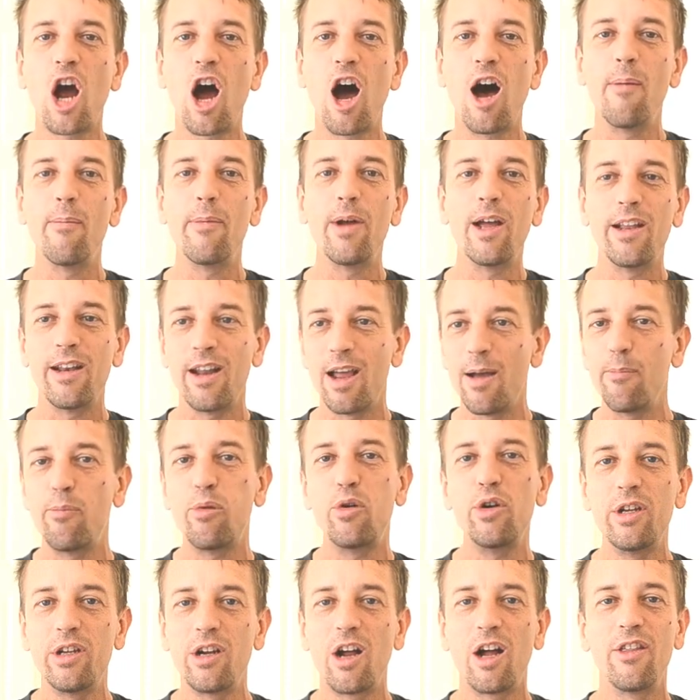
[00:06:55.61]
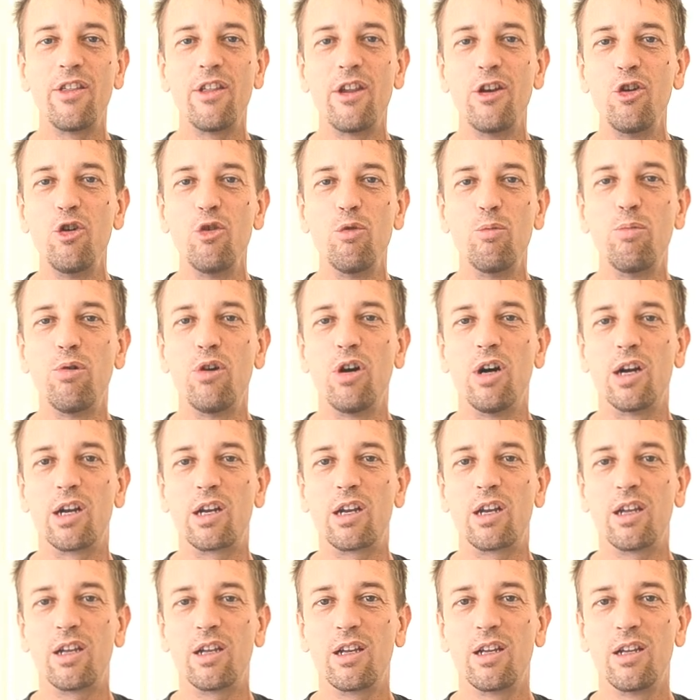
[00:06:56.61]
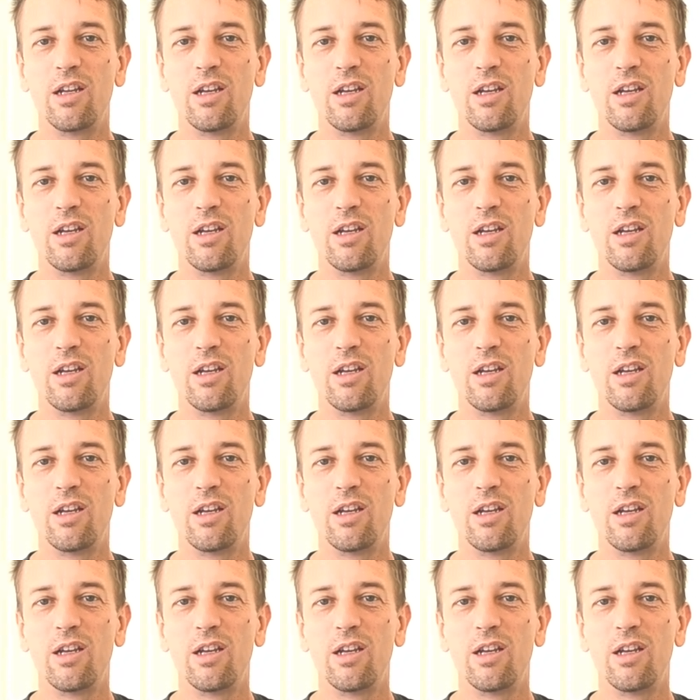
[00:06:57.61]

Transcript: comment and put it on the new book.